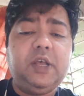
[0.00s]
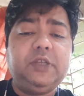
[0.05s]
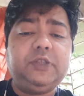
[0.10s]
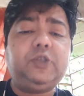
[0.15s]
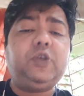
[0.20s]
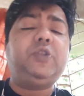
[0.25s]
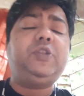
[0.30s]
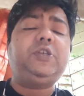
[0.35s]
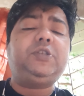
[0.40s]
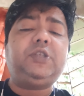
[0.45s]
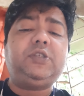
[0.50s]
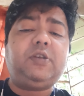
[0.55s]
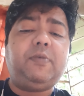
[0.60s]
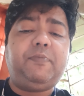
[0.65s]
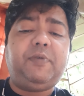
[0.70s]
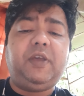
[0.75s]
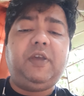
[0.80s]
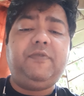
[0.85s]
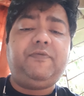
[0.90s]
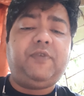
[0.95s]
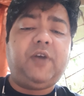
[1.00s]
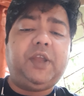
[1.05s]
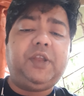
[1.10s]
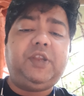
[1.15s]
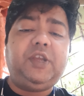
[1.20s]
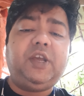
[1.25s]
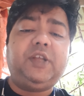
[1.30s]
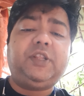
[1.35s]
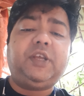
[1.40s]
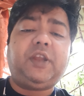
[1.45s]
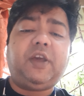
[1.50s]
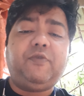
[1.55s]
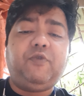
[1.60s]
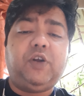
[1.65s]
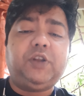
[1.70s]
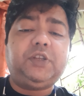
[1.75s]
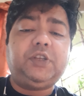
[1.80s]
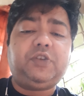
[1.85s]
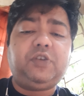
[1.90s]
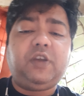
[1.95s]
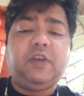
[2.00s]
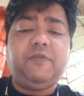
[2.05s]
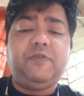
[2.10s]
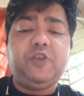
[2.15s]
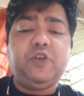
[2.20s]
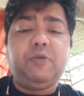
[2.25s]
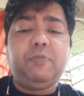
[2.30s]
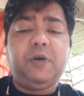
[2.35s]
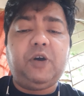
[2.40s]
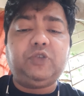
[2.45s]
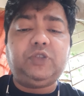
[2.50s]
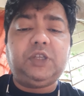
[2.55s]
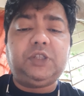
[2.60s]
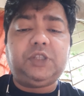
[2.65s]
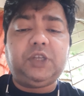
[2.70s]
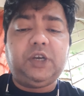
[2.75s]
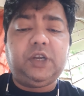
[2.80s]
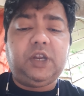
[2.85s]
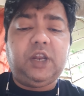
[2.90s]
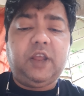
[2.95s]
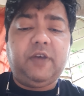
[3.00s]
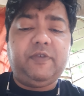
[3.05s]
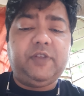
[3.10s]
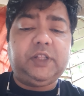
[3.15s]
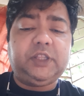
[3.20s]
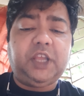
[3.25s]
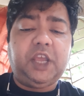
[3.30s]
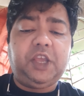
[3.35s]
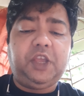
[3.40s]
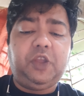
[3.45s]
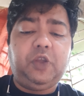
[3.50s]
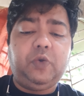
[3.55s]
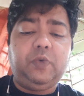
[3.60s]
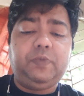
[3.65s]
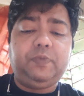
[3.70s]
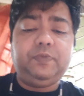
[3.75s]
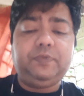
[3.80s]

So this is a brief idea that I wanted to give you about the third level. Thank you.